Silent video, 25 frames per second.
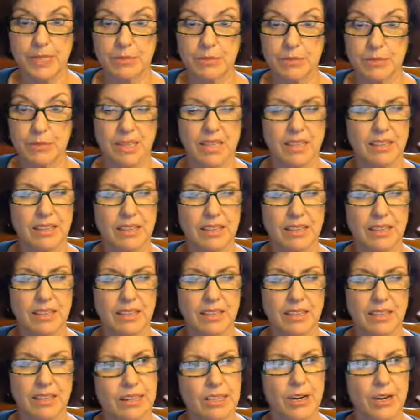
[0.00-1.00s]
He was, I think,
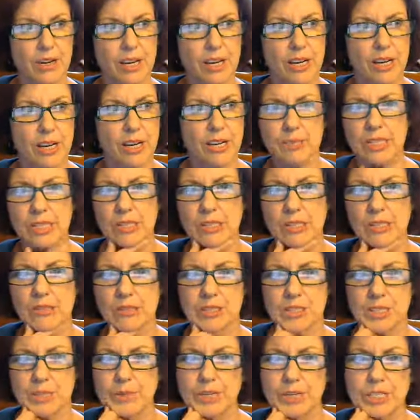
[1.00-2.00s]
a year ahead of me or
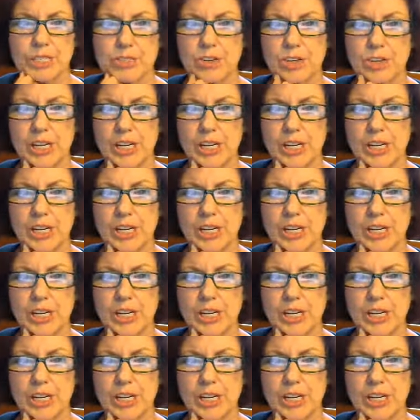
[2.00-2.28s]
a semester